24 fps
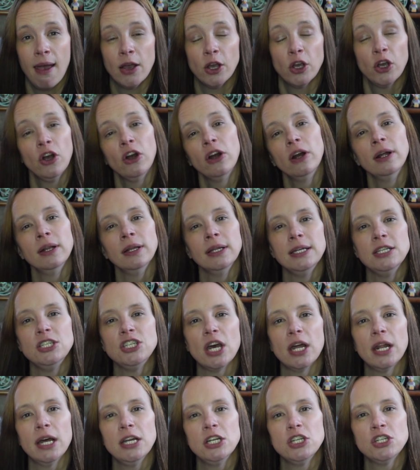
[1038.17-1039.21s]
Currently,
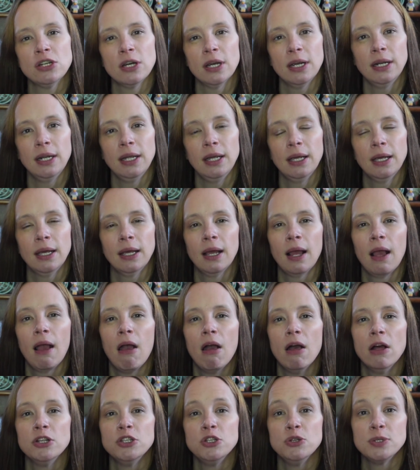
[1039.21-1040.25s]
Jedi Training,
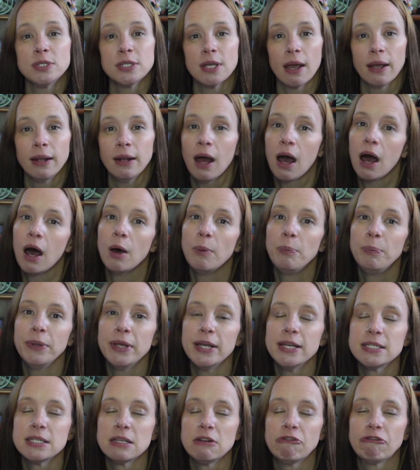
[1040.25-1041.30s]
to sign up,
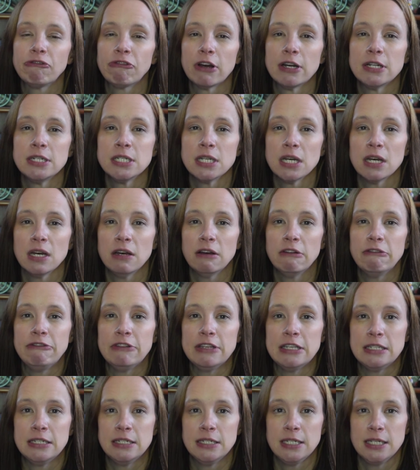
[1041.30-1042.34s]
is in front of
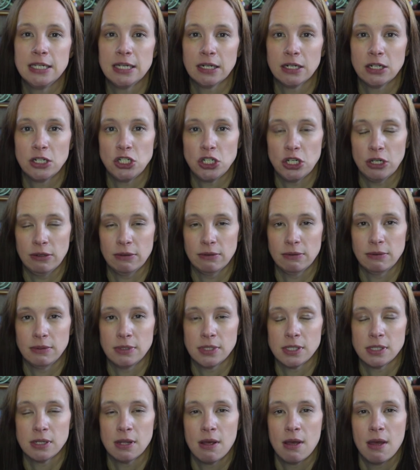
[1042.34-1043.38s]
Indiana
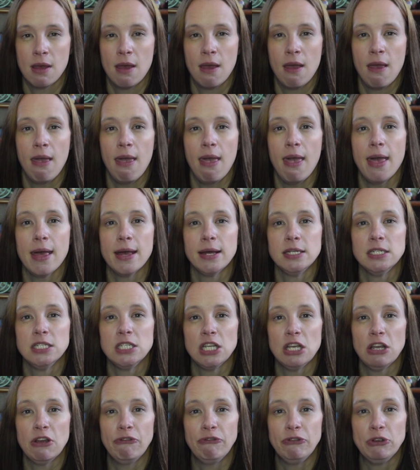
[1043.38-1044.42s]
Jones. And
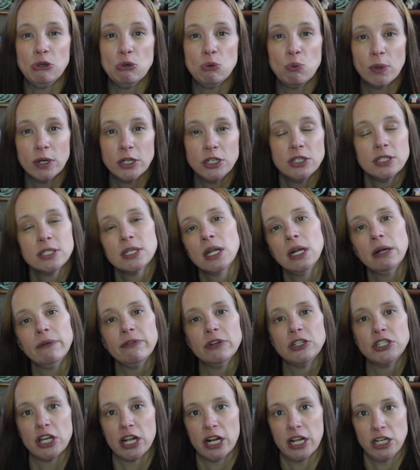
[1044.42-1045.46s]
if you want to sign up
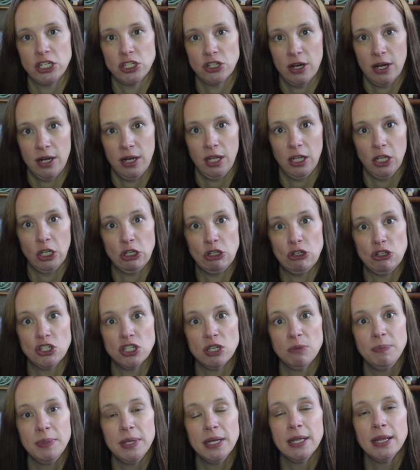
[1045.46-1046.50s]
for Jedi Training, you
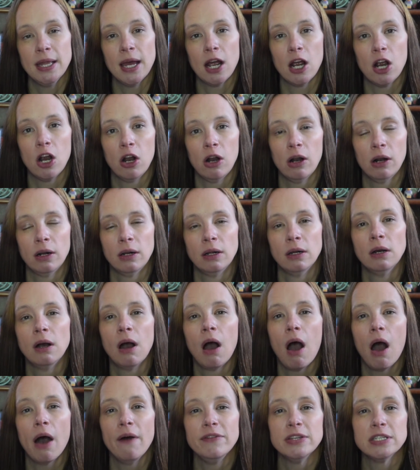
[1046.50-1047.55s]
should be there
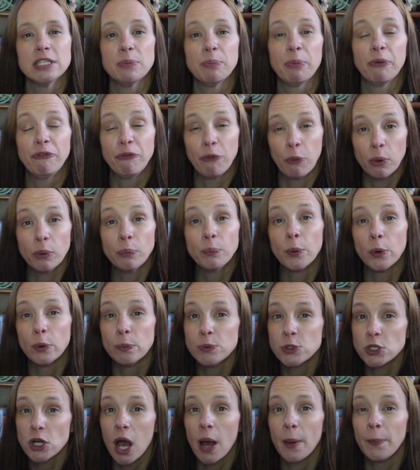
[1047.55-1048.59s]
obviously before
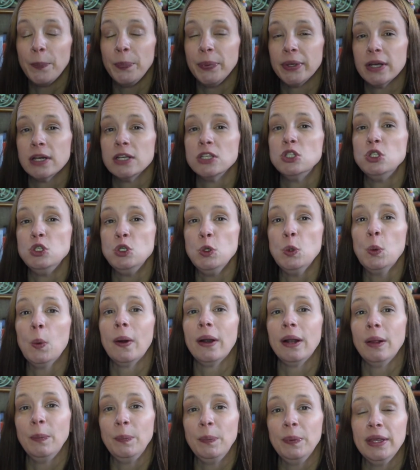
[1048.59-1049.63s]
rope drop, because you
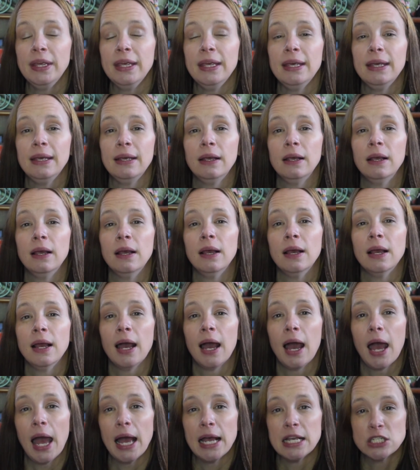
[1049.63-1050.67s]
want to be
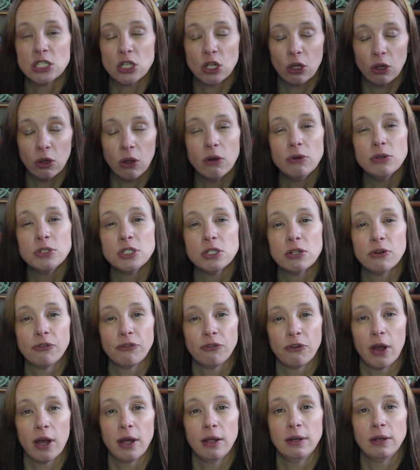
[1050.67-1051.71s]
as close to
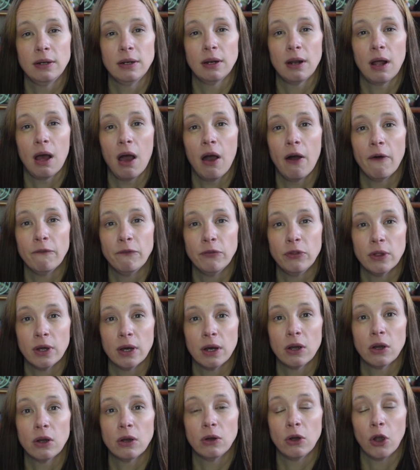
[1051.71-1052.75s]
front of
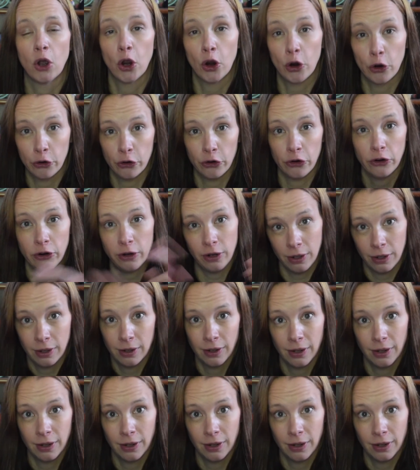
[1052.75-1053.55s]
the herd